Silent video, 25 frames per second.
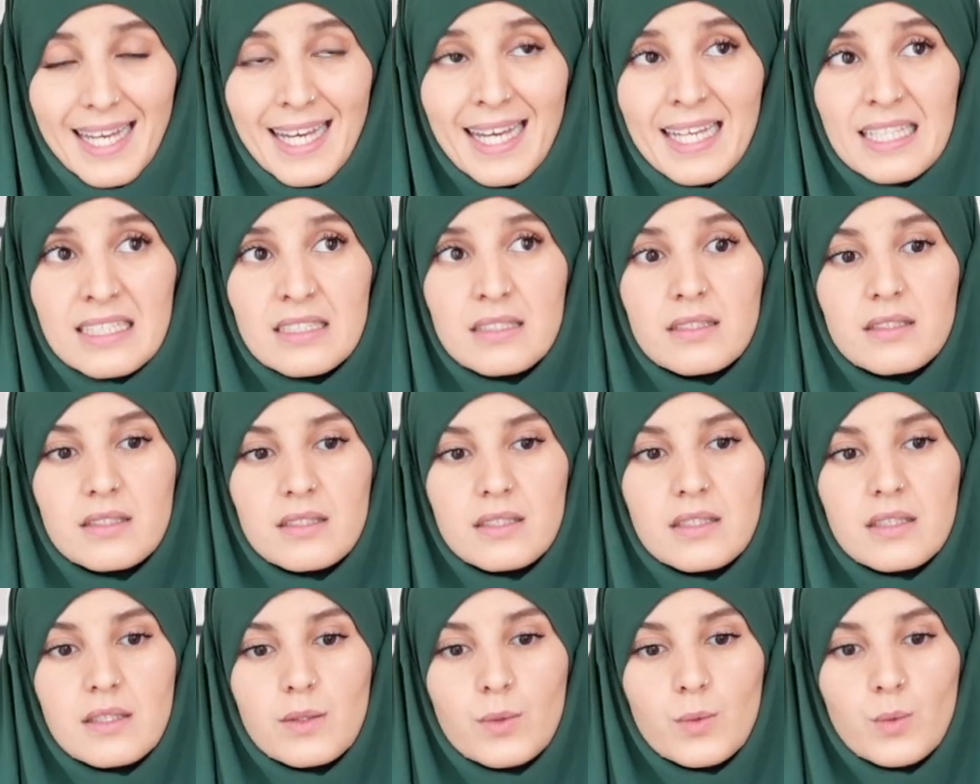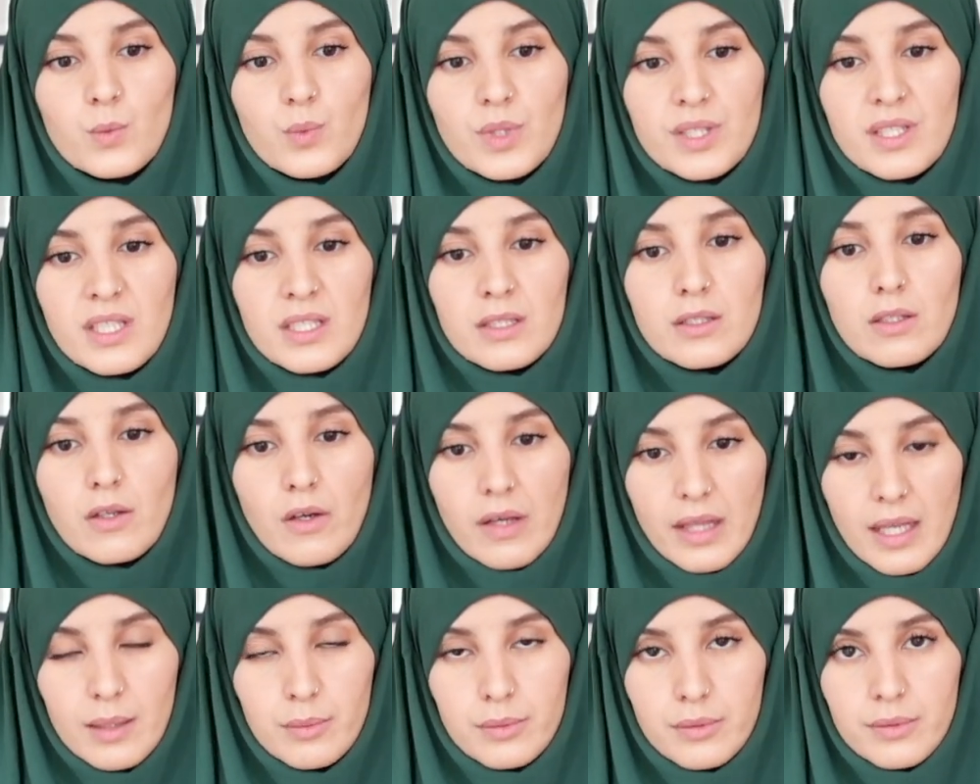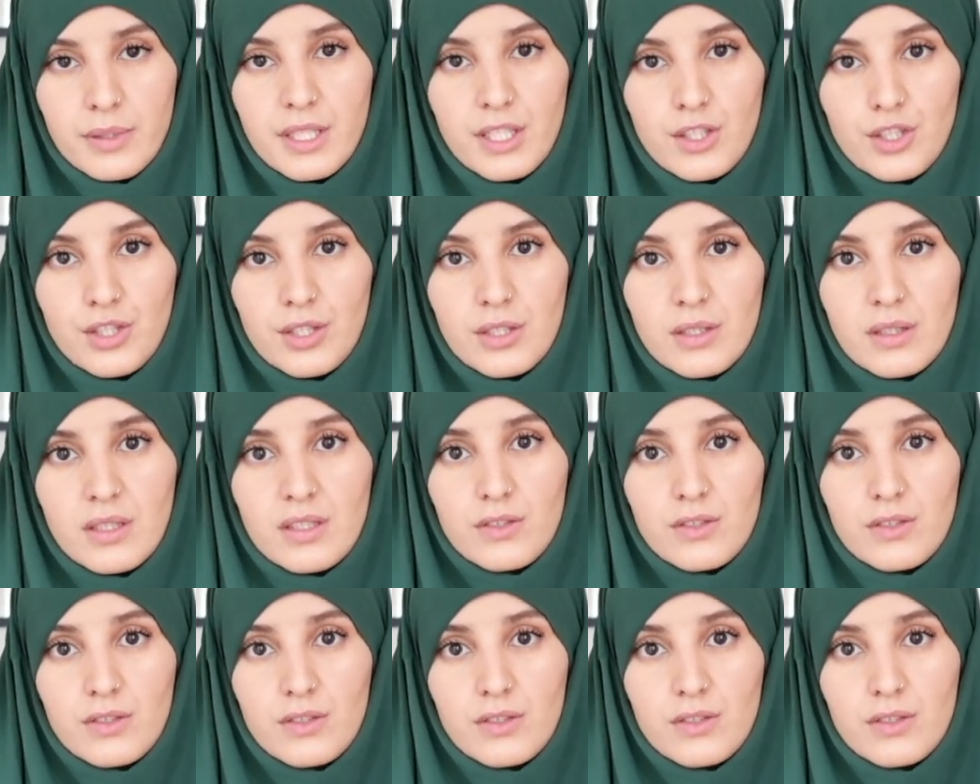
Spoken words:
And within collaboration,